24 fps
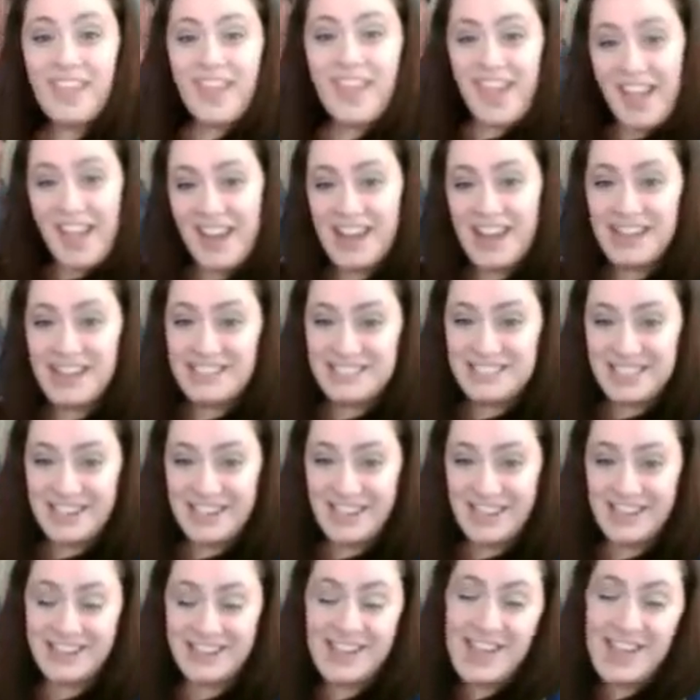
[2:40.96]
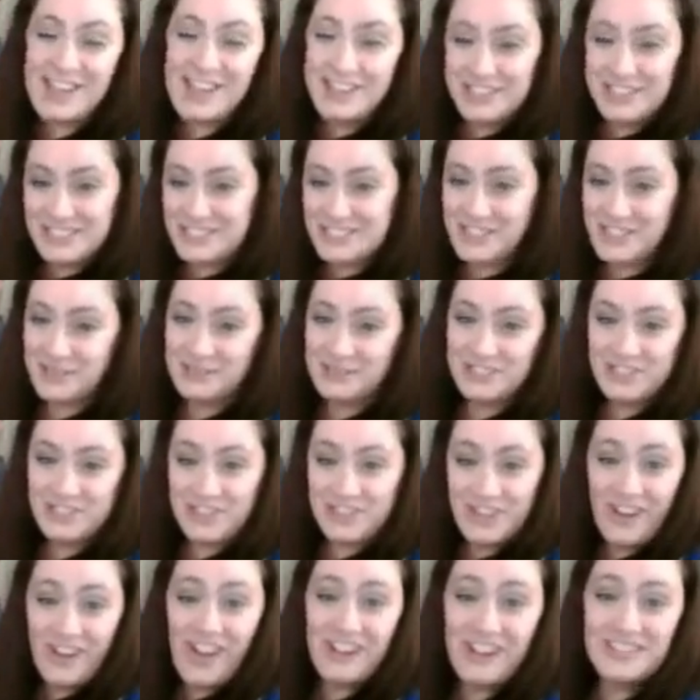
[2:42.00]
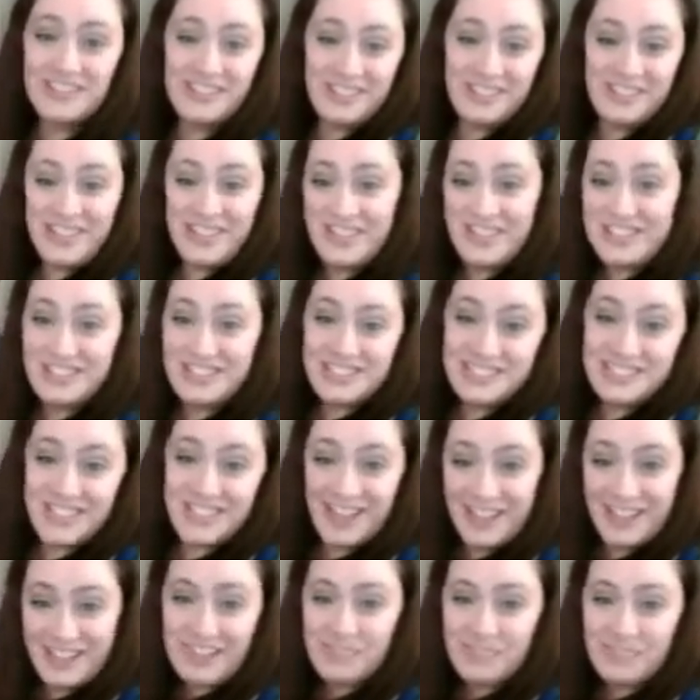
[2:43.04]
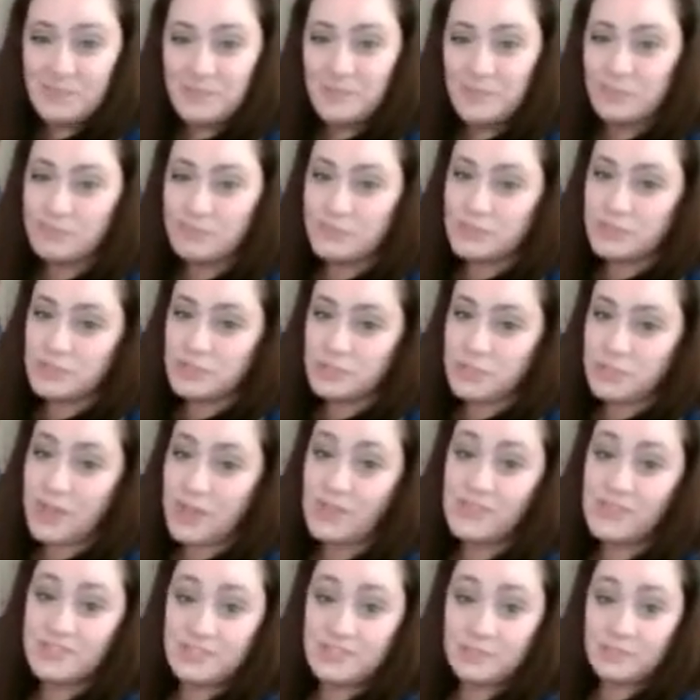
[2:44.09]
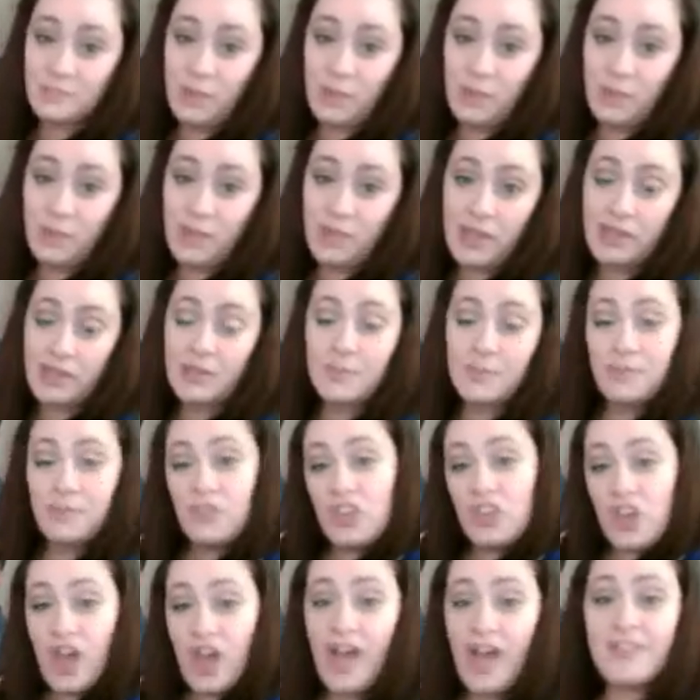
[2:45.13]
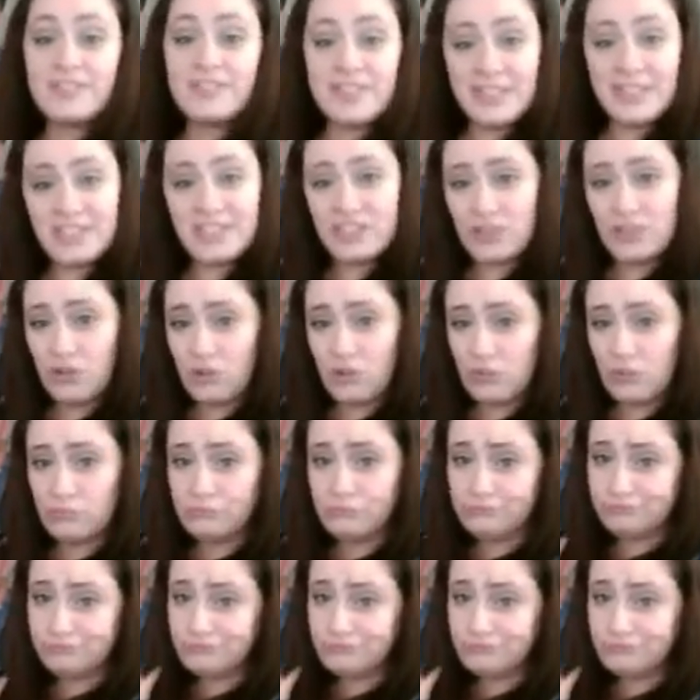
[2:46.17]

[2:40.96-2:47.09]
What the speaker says: Hey Dan, these chips sure are delicious, huh? Too bad this is my bag. You'll have to get your own.